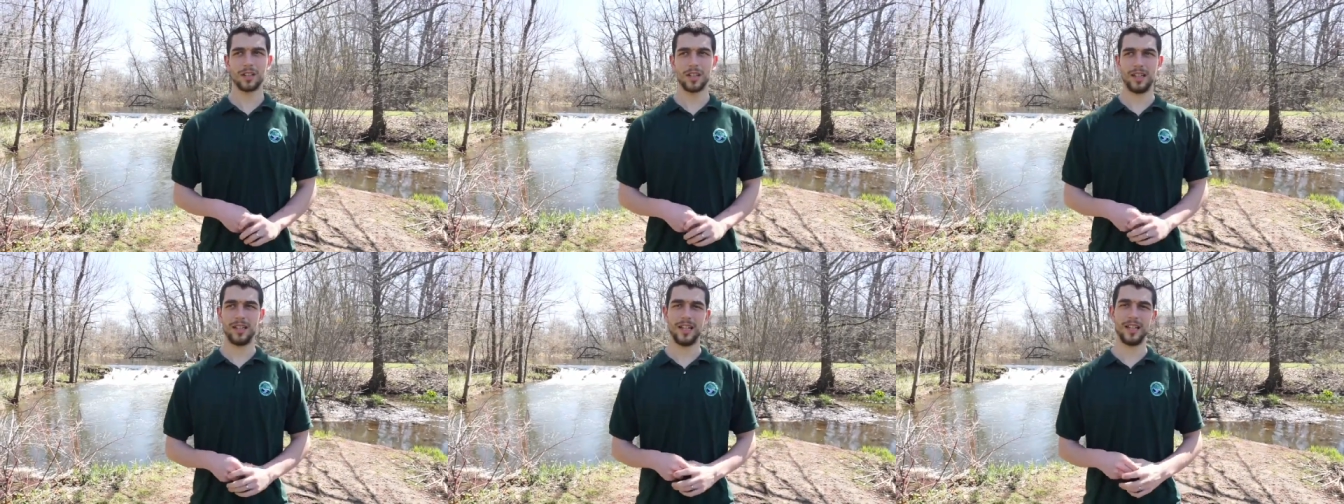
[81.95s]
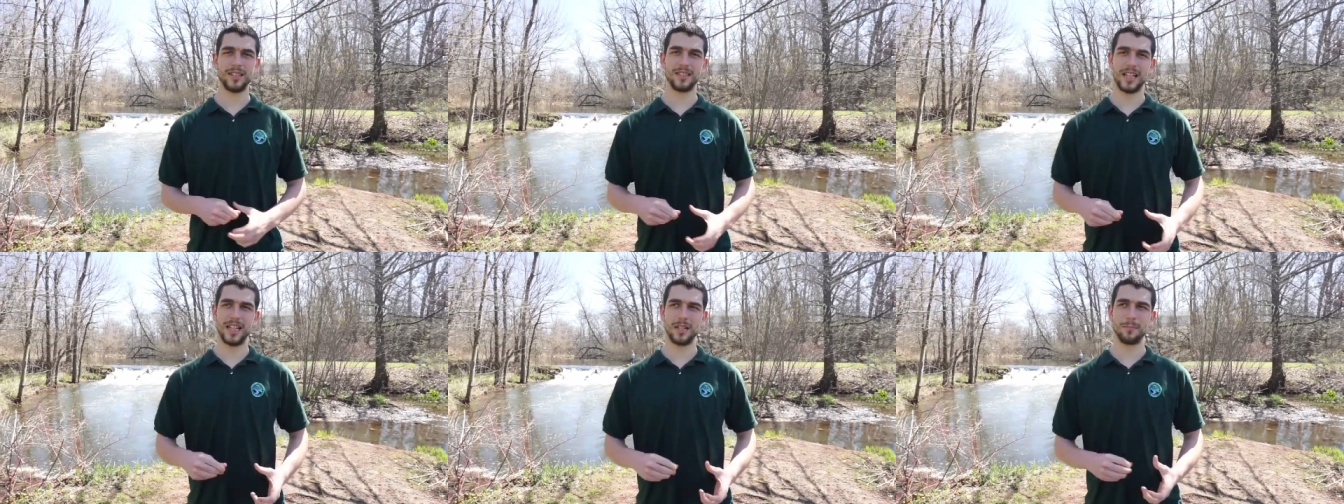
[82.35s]
in
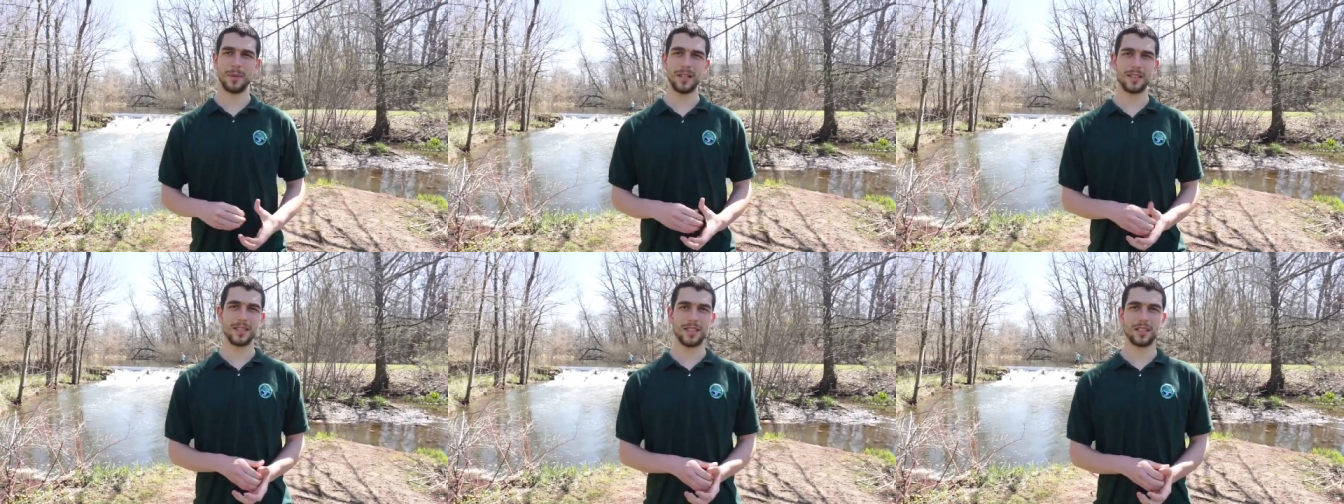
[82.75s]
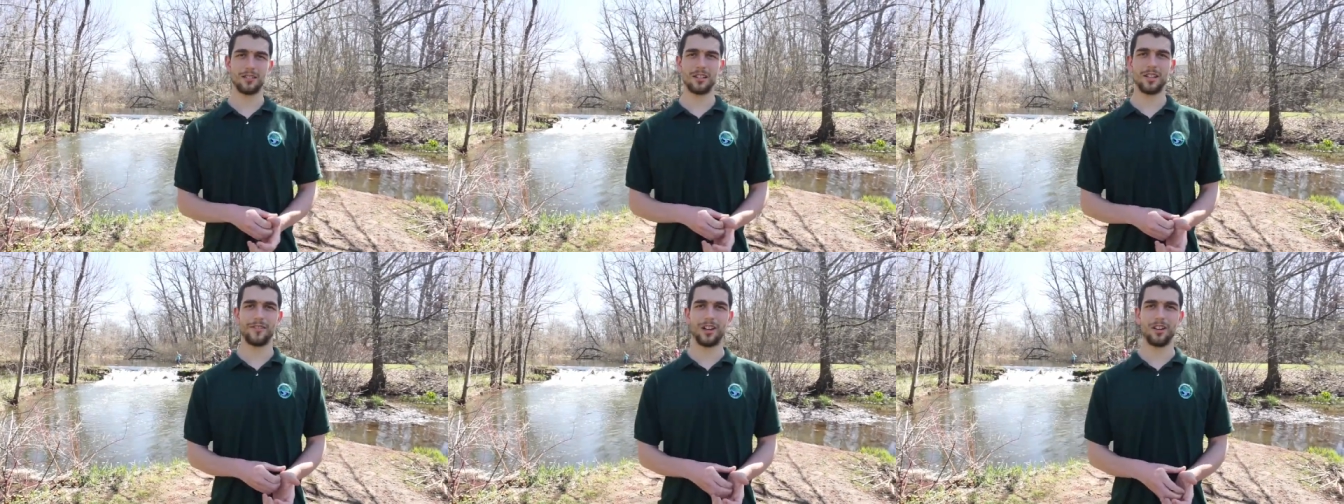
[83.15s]
his name,
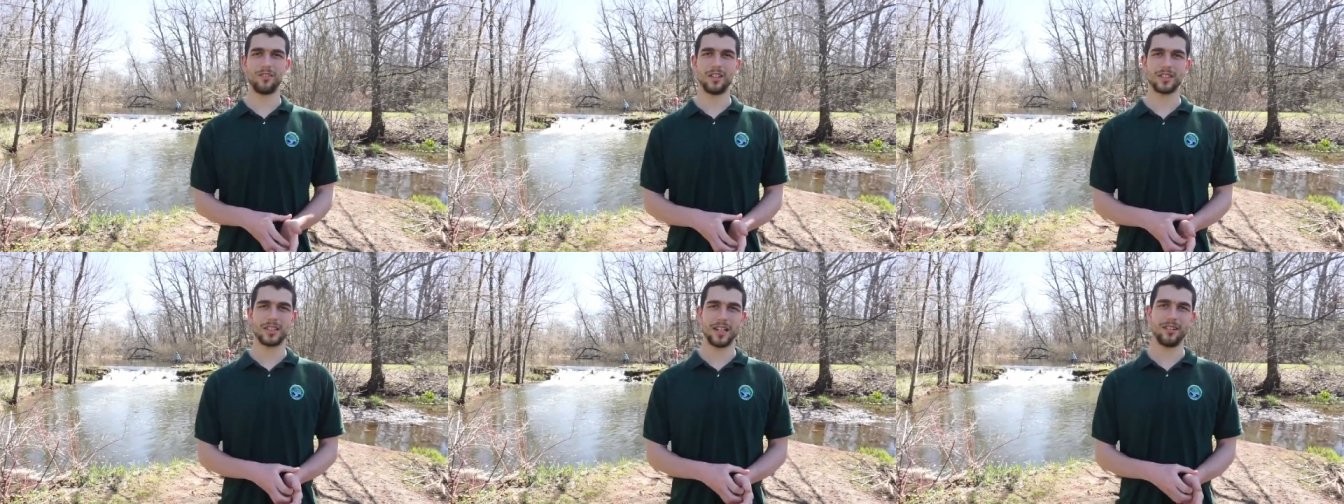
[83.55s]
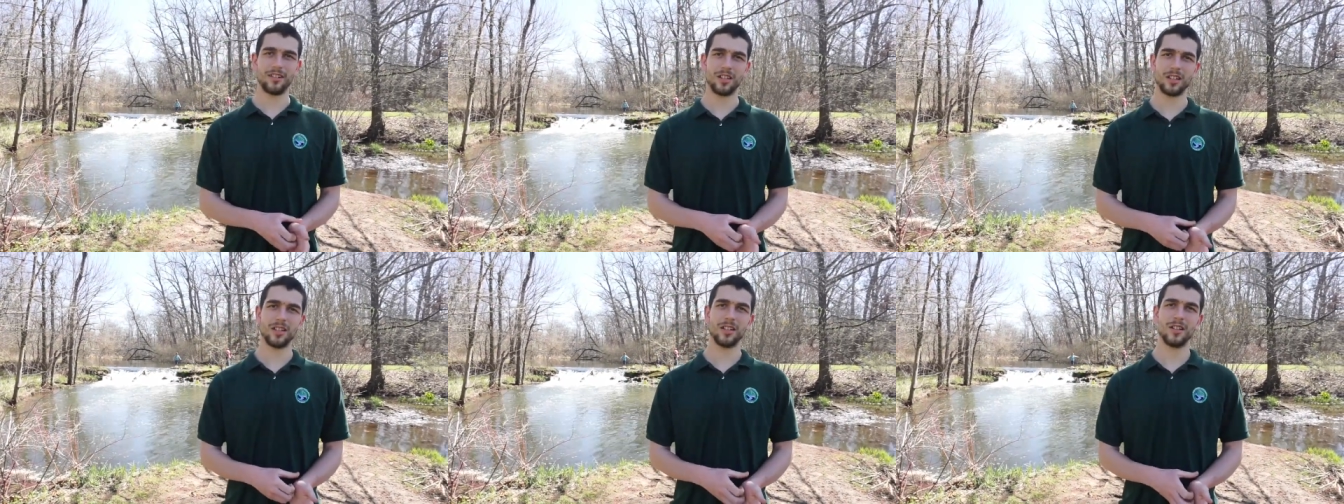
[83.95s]
basically, around this
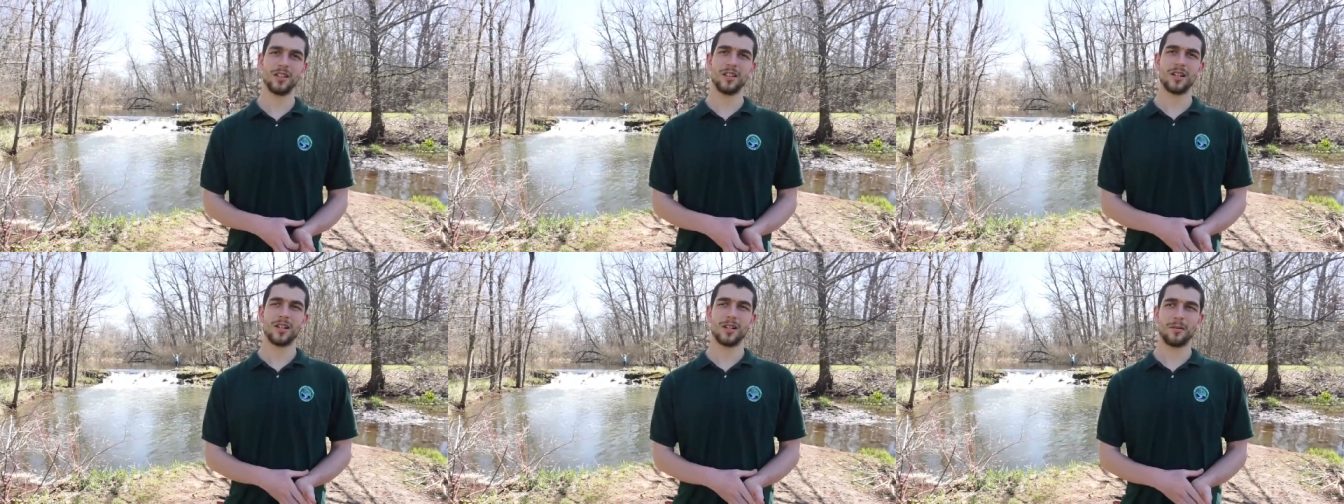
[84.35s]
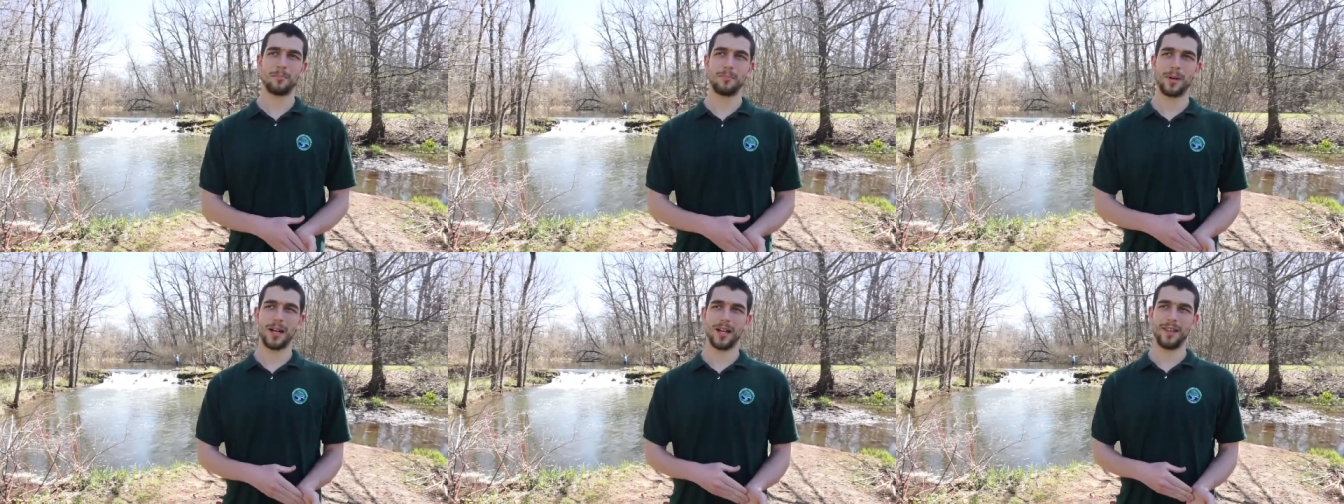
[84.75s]
area.
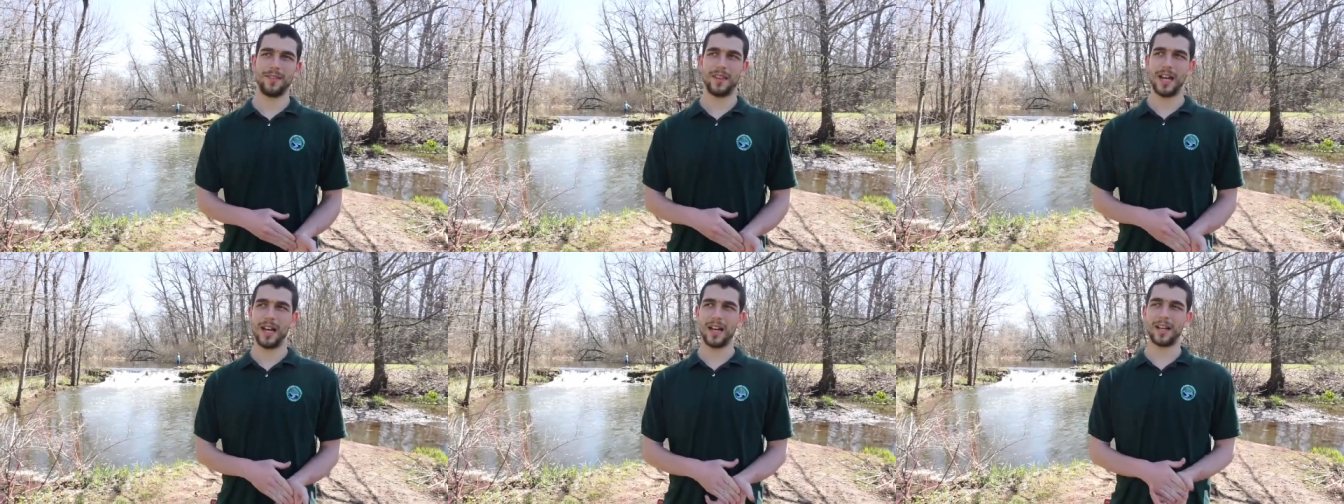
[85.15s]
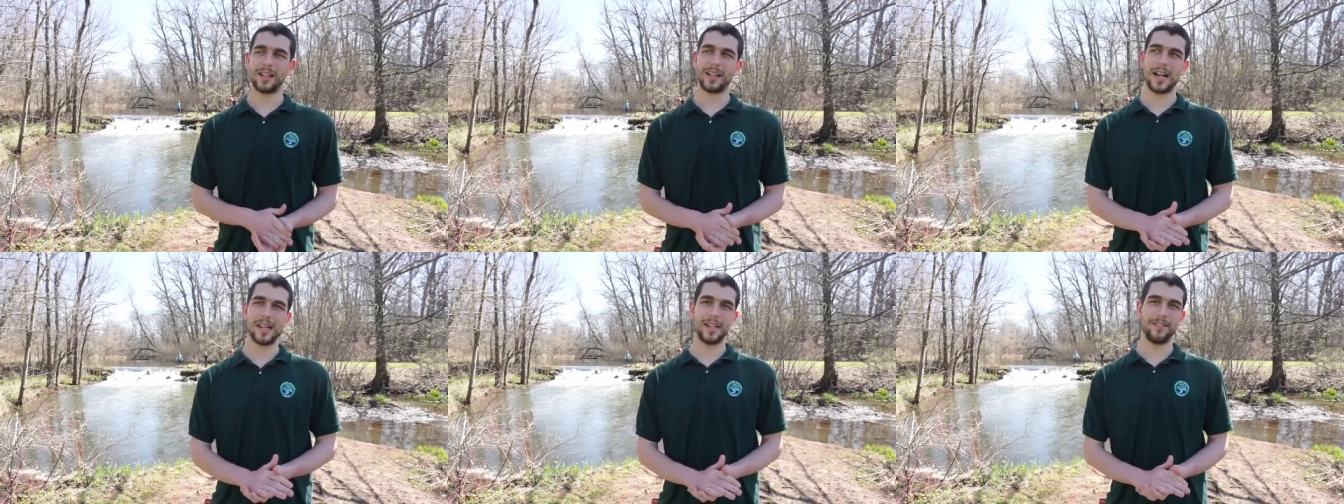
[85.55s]
But that
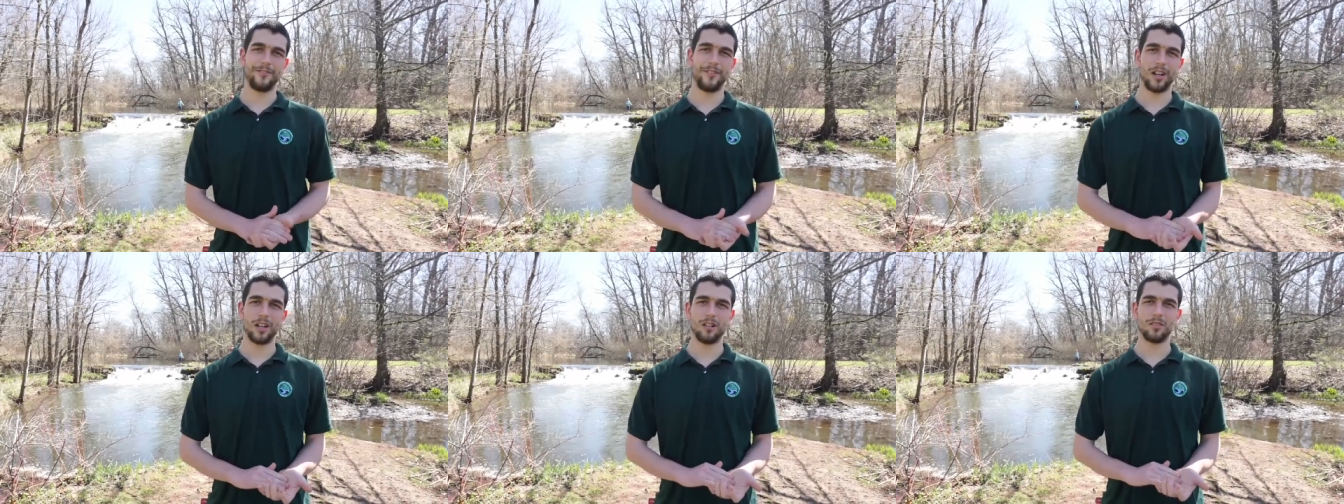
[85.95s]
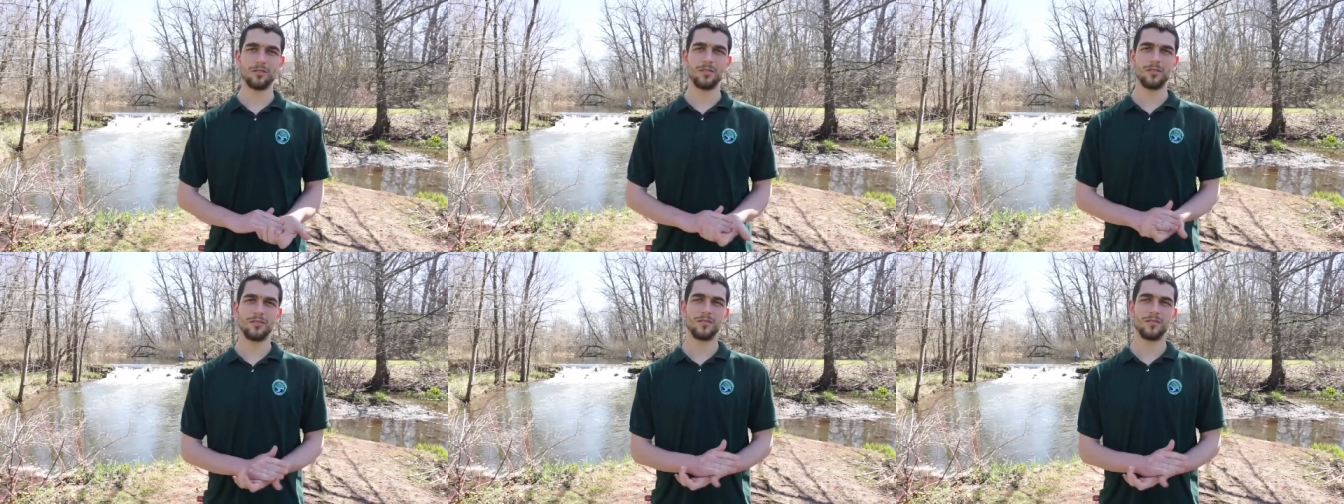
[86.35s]
kind of failed.